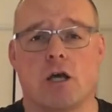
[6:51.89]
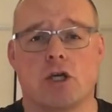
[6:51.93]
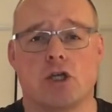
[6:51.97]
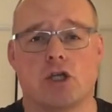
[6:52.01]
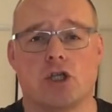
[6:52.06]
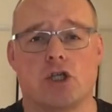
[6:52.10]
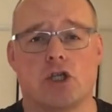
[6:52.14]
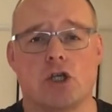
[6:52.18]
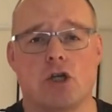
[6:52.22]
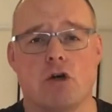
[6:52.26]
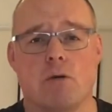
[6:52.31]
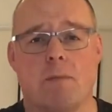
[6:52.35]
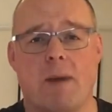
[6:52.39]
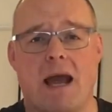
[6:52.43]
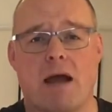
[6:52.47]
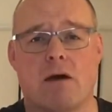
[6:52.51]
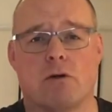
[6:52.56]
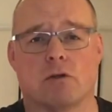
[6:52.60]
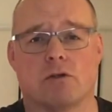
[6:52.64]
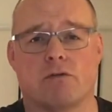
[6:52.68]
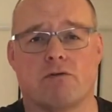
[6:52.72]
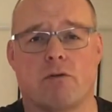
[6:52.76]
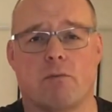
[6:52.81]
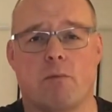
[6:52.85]
Zoom
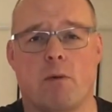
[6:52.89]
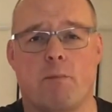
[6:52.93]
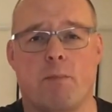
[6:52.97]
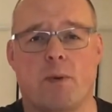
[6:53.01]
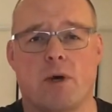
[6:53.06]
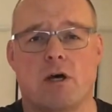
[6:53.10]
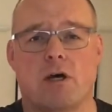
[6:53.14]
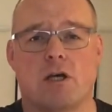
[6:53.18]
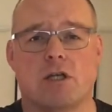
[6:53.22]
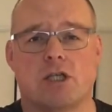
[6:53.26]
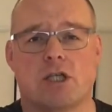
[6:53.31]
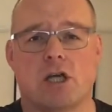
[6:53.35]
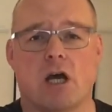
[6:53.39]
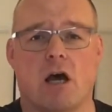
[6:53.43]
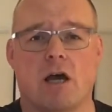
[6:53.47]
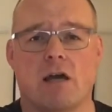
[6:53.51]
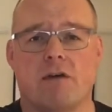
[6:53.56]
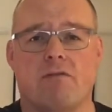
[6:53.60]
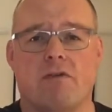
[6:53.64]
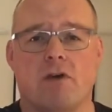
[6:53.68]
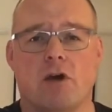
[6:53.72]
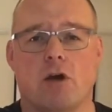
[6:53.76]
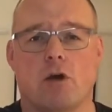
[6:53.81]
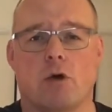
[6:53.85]
out from a bird's eye
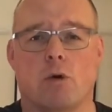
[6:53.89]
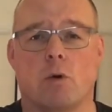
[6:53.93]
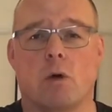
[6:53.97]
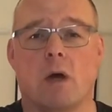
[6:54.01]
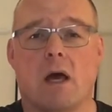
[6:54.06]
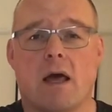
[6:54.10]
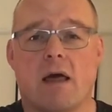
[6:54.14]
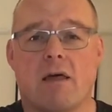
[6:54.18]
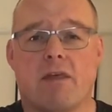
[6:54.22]
view,